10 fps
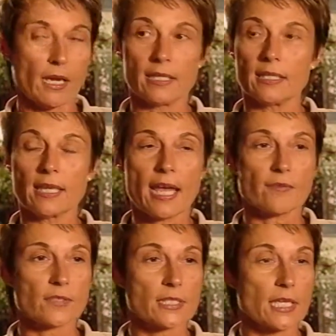I didn't
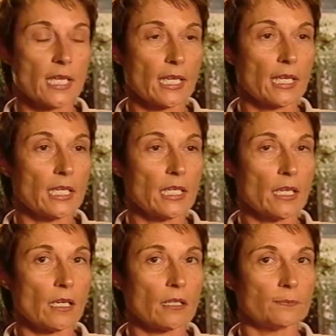have to take
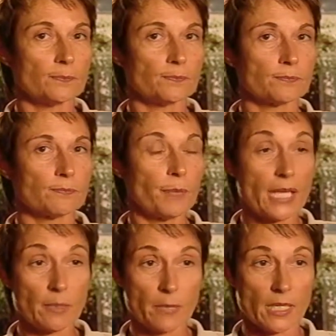any um,
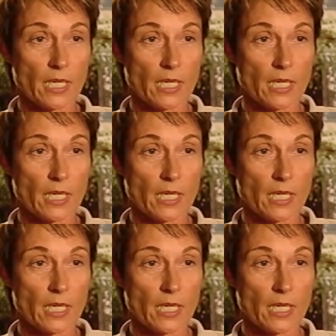pain